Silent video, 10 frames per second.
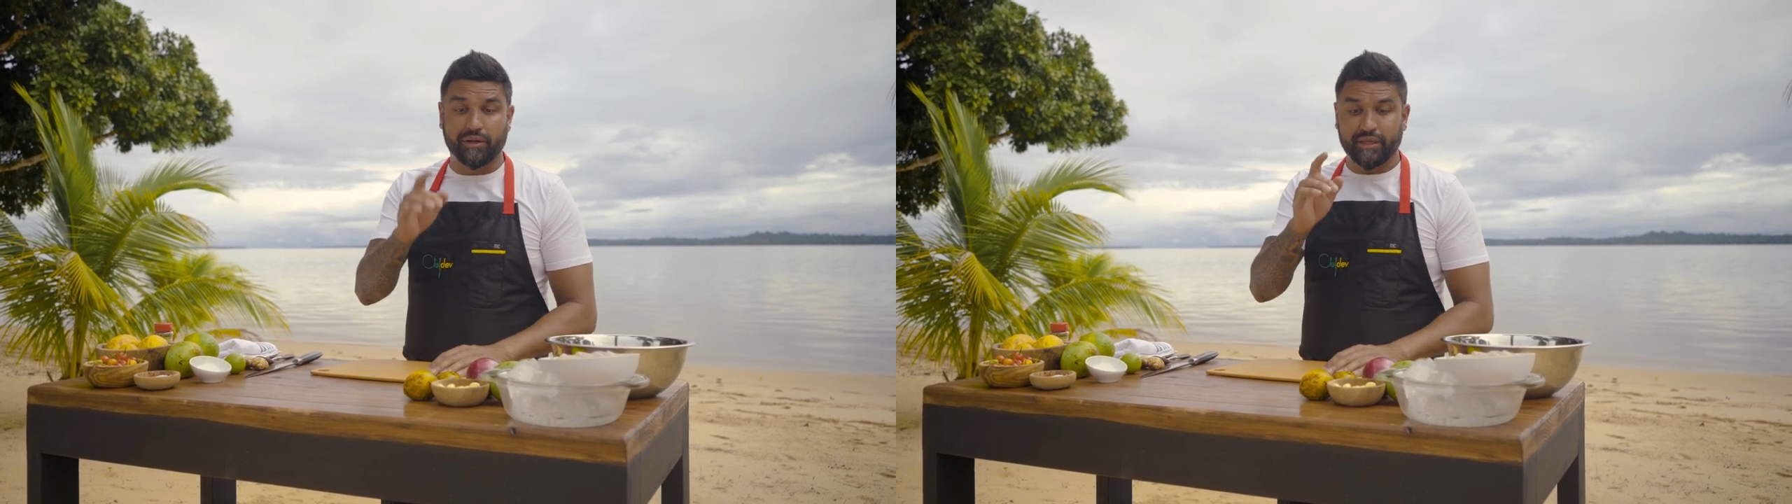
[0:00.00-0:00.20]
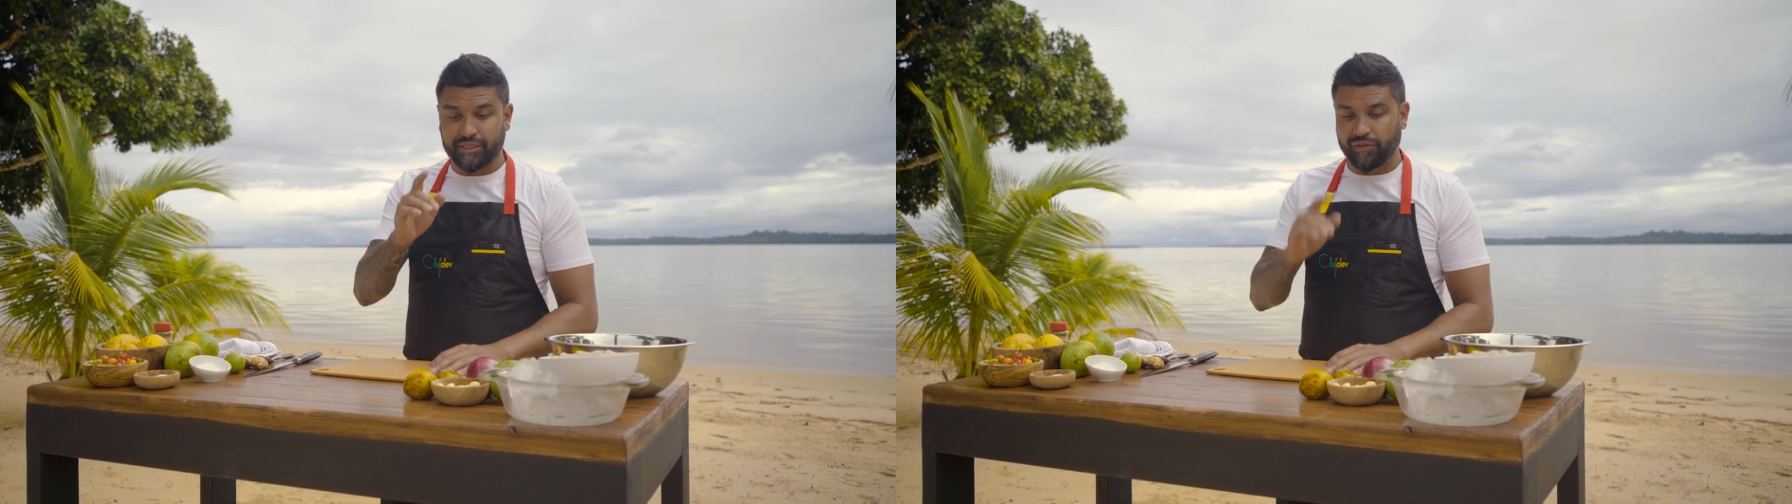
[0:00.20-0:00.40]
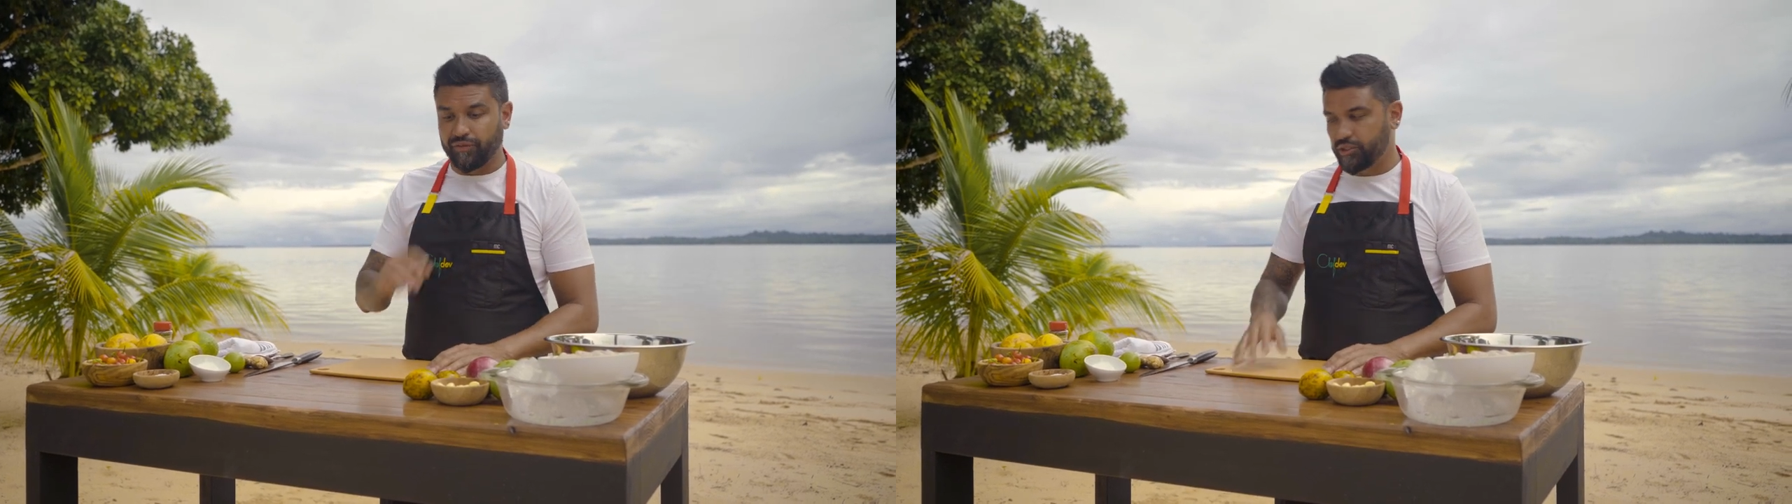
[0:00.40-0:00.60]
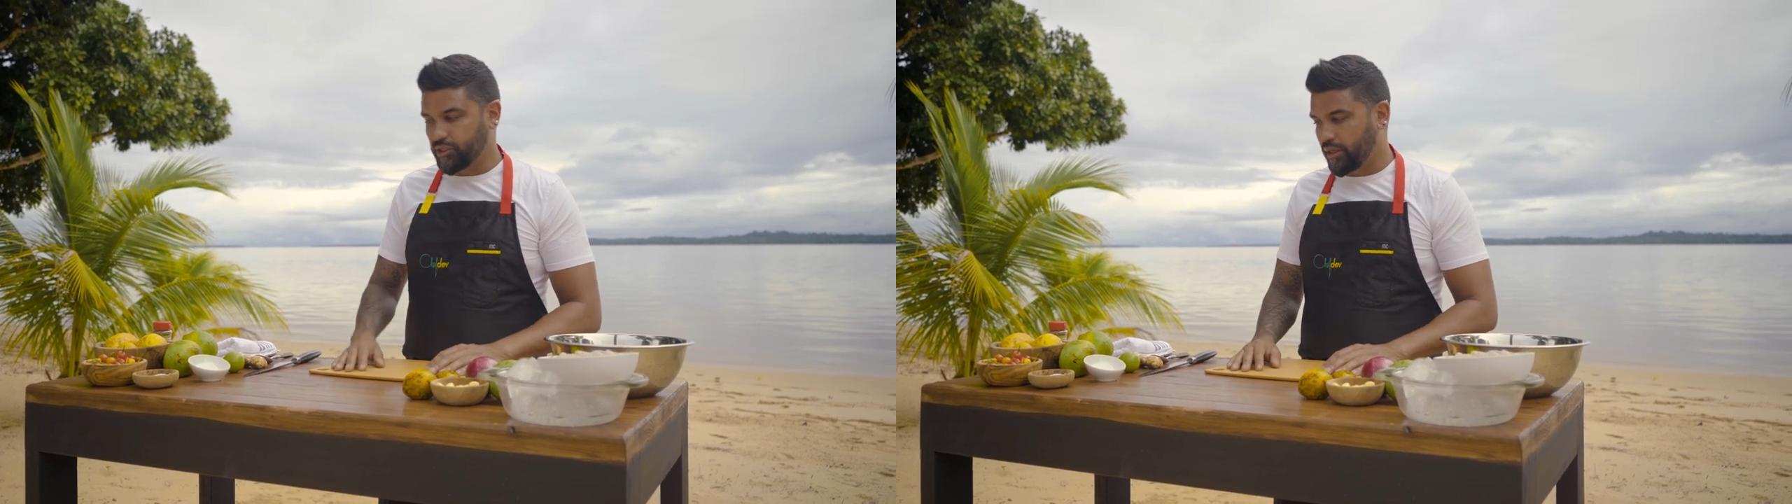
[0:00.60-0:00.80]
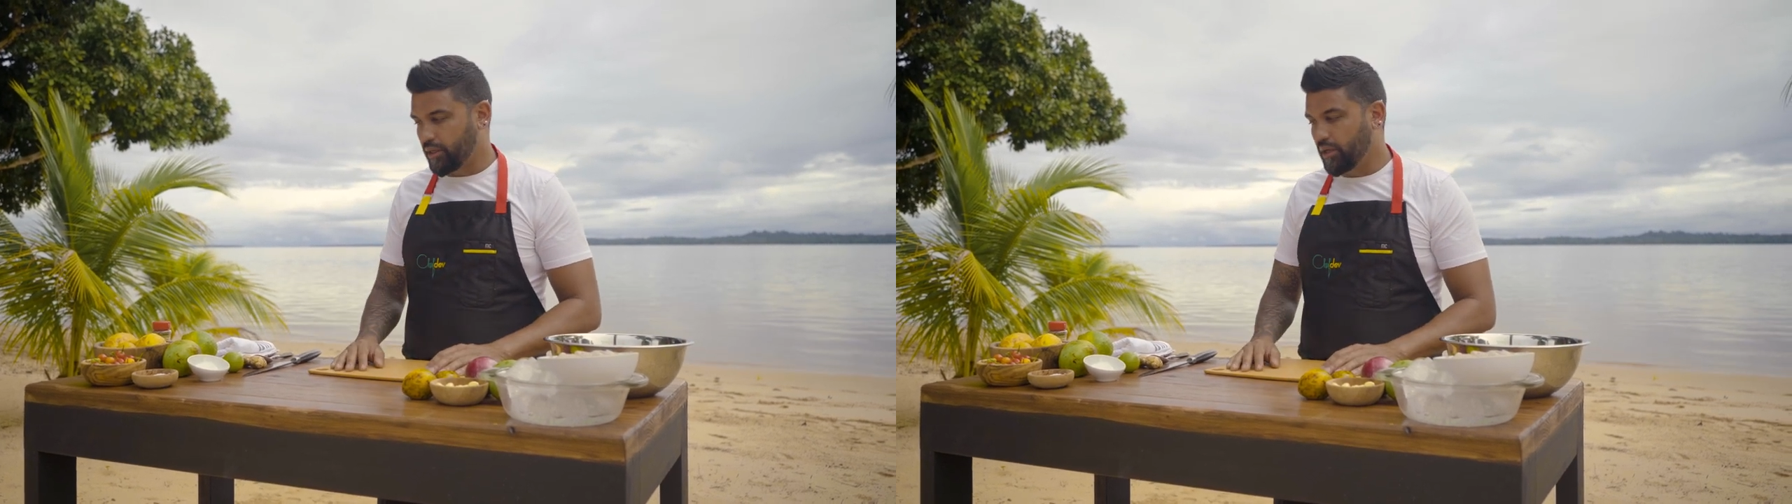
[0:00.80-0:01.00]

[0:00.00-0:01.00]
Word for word: ceviche.